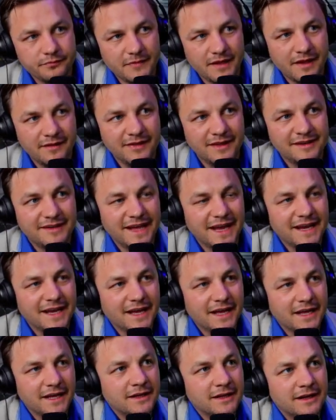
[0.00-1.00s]
the
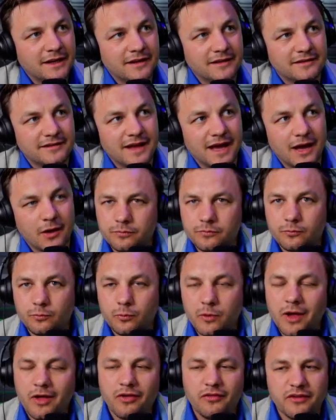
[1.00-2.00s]
data is not
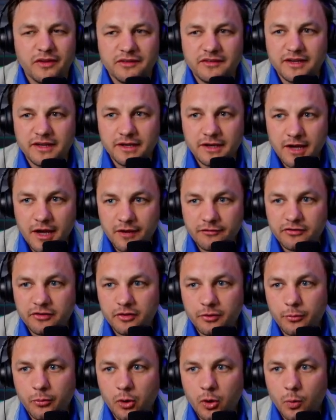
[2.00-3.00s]
relevant enough to
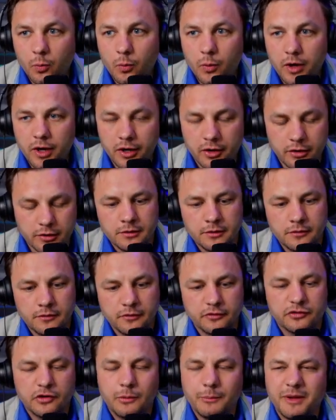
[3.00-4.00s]
the point where
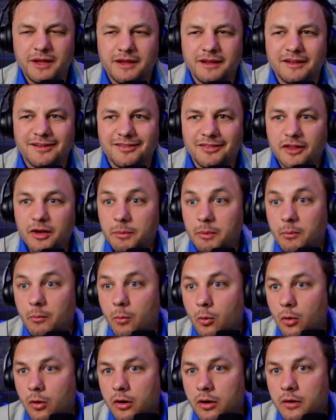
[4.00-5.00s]
there's going to be a little bit
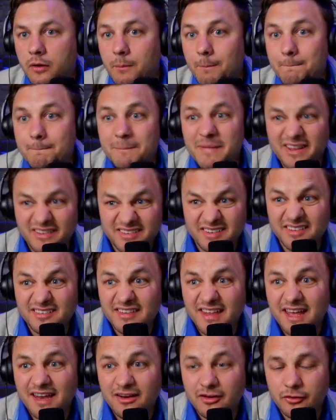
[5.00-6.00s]
more misses
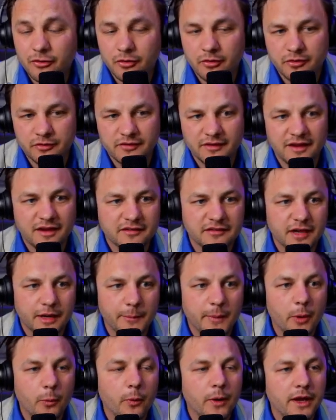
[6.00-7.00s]
that occurs. And that's kind of
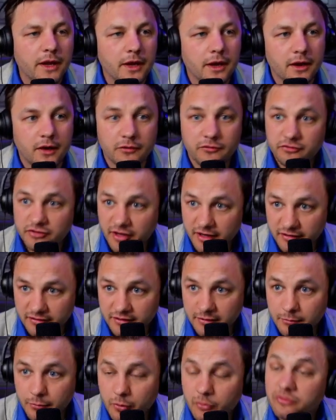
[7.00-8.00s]
my way of
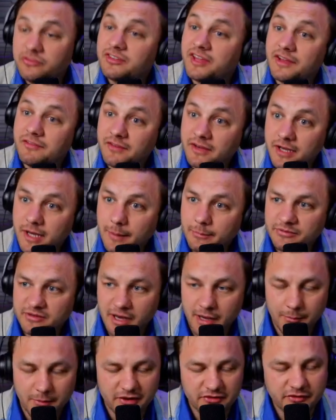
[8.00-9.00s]
chasing both safety and upside.
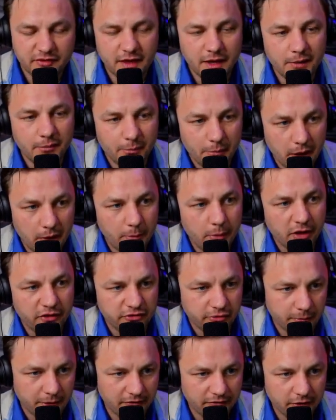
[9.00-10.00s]
I mentioned that a
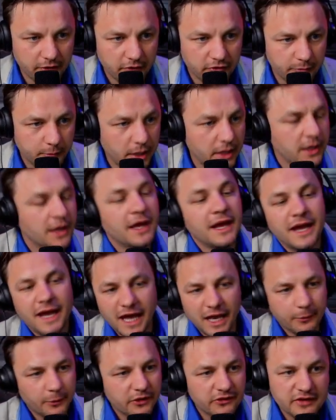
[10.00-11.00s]
bunch in my videos. But
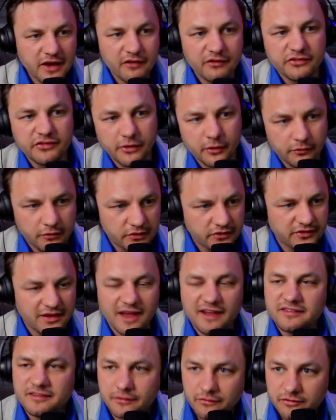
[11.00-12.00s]
anyways, obviously over his
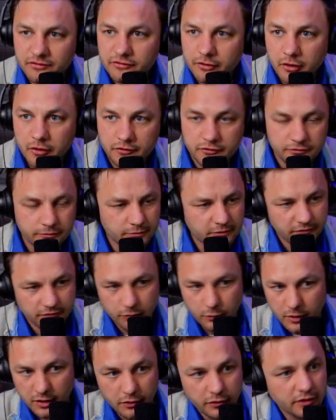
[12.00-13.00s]
last 7 starts, if you
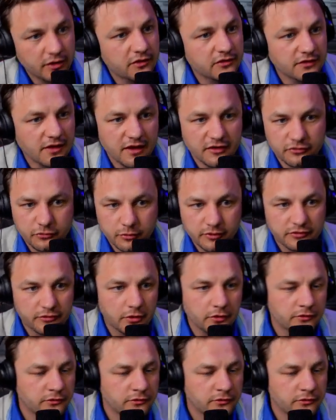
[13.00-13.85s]
want to look at his last 3 starts,